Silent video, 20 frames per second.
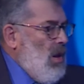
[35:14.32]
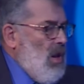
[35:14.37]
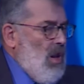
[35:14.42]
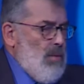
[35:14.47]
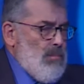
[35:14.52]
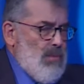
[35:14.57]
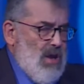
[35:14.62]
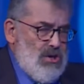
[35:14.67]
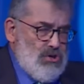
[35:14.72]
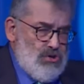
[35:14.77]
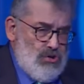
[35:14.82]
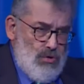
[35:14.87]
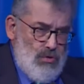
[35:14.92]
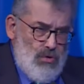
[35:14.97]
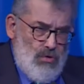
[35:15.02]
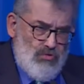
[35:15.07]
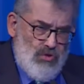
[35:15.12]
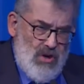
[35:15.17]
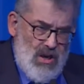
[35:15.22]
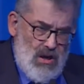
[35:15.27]
It makes
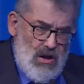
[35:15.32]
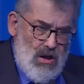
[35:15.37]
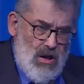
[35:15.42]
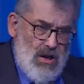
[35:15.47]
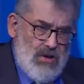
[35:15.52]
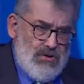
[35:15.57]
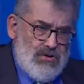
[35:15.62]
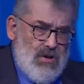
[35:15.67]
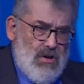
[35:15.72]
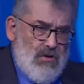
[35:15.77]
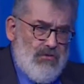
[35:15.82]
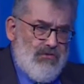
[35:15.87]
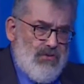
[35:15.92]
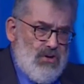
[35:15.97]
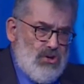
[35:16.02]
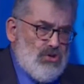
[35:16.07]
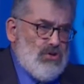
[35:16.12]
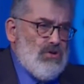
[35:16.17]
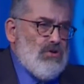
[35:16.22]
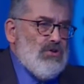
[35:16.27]
you realize that
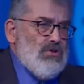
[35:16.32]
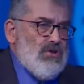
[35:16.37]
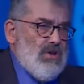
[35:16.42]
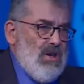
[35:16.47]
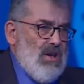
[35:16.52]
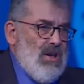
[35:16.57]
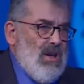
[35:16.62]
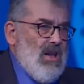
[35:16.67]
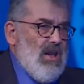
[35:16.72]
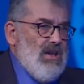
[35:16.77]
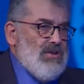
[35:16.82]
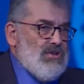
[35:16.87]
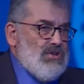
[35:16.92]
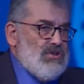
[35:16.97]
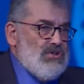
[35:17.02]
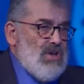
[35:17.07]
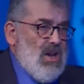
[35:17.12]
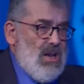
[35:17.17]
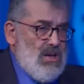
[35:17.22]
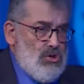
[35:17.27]
efficiency is a
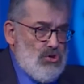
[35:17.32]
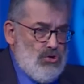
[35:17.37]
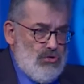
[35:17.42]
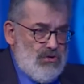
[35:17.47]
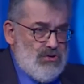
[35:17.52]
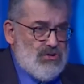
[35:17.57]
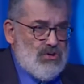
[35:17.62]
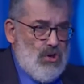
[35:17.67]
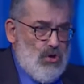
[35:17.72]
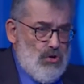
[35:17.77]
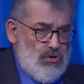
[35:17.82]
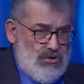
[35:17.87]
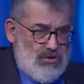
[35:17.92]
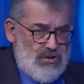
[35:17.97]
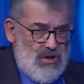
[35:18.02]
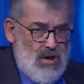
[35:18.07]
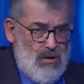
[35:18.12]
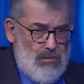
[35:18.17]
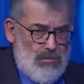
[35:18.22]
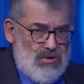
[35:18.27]
dangerous
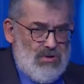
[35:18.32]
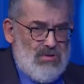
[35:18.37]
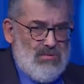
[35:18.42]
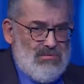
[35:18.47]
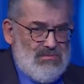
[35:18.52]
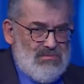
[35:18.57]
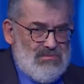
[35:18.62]
concept,